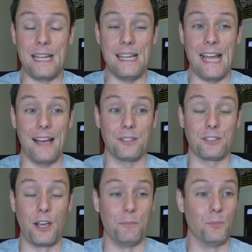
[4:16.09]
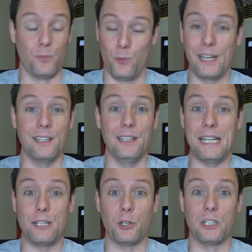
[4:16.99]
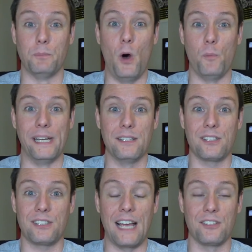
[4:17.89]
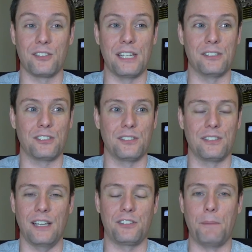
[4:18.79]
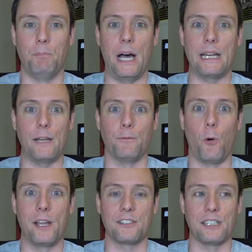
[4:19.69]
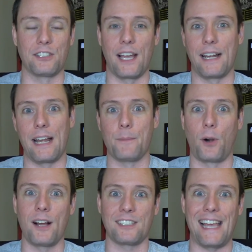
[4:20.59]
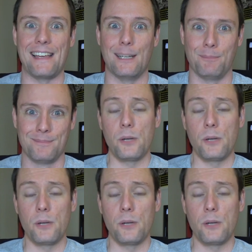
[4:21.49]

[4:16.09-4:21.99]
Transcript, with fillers: He had some really good moments as this disembodied voice inside Eddie Brock's head.